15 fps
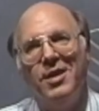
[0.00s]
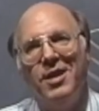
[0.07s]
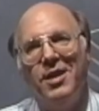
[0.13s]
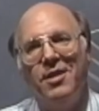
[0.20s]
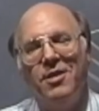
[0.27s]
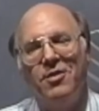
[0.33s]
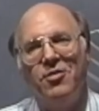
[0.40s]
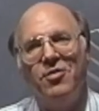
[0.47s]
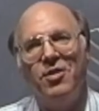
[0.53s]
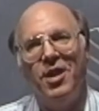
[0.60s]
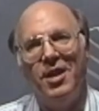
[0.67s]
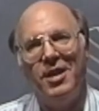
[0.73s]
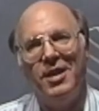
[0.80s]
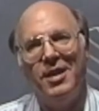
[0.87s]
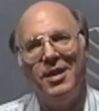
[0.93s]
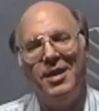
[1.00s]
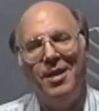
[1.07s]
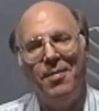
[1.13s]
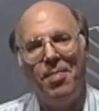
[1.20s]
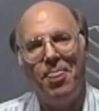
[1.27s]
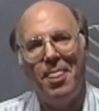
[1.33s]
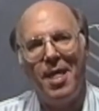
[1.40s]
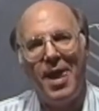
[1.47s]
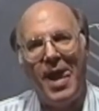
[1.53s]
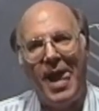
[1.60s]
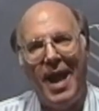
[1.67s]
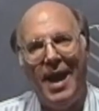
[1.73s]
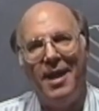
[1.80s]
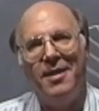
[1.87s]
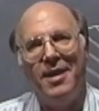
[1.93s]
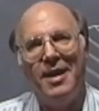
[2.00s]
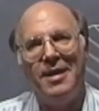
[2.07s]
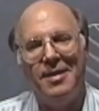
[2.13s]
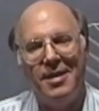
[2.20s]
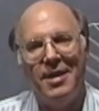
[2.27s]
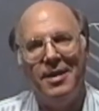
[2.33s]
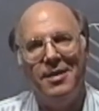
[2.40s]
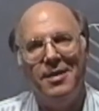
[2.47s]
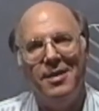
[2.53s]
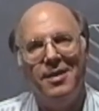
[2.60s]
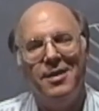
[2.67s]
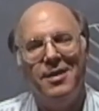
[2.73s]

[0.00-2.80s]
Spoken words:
and their studying, and they did,